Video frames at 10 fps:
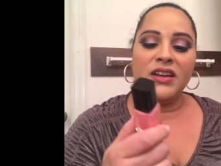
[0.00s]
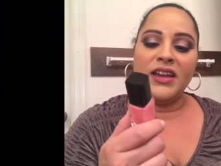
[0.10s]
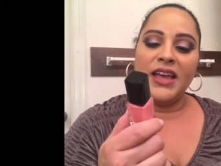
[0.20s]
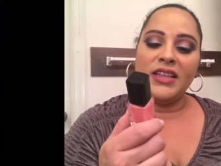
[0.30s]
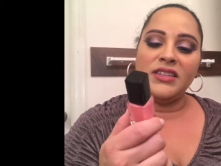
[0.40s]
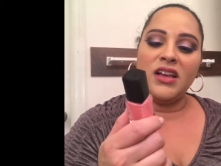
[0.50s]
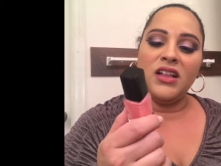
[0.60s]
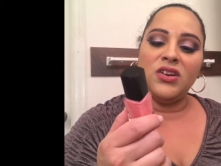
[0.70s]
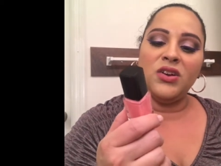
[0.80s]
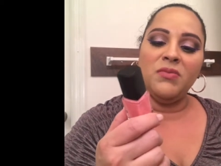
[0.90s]
Enhanced
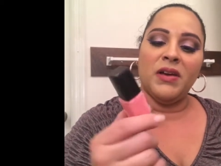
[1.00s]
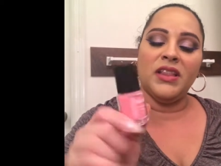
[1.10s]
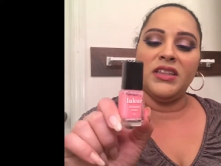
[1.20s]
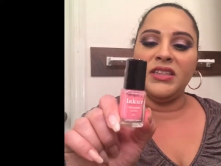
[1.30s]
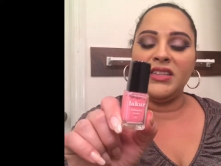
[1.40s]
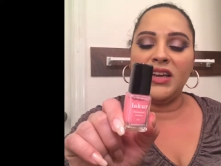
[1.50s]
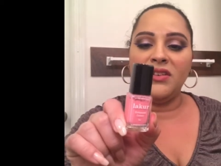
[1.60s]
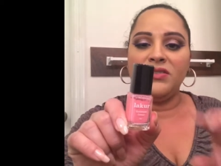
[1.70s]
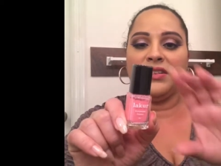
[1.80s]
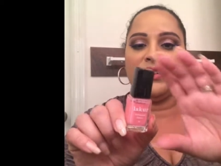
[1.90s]
Color by London Town.